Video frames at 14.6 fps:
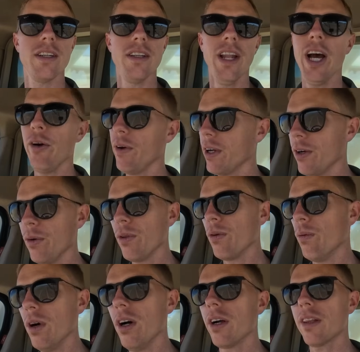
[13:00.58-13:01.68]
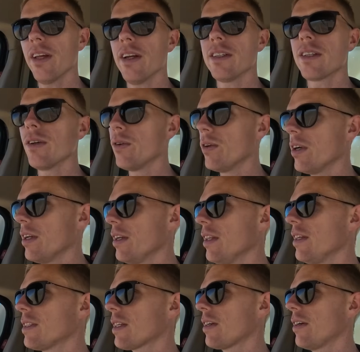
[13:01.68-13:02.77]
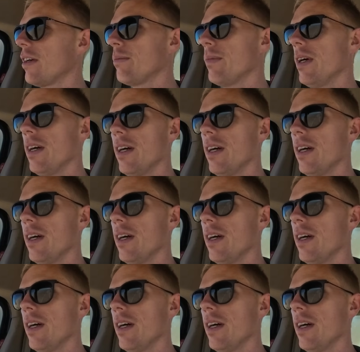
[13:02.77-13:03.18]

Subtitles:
knowing all the work that has gone into this crop,